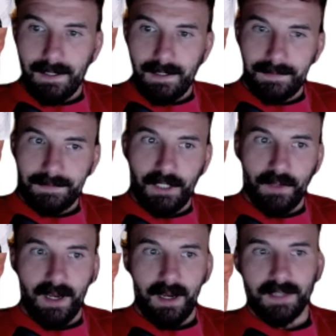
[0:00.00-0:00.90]
You know,
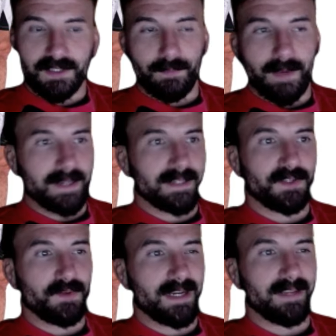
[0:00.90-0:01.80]
the odds are minus
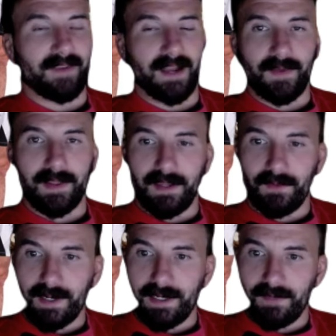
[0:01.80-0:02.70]
295, I think,
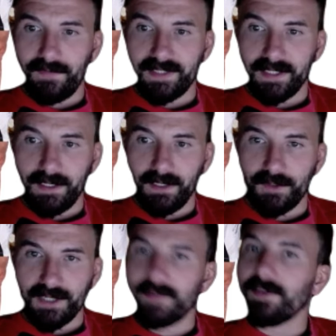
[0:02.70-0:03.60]
right now for Tagir,
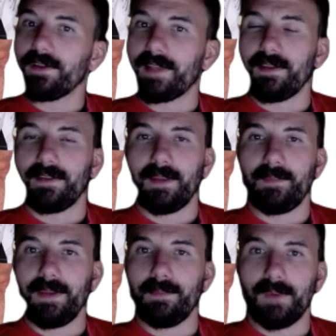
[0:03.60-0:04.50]
which I feel they'd
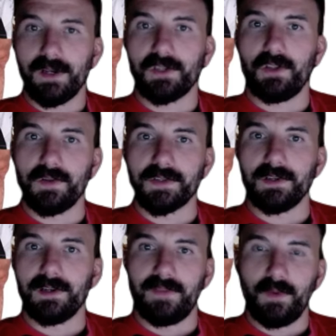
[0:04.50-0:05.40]
be much
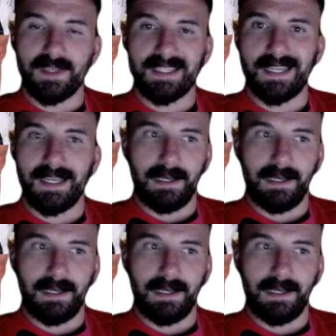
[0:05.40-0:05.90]
closer if he wasn't taking it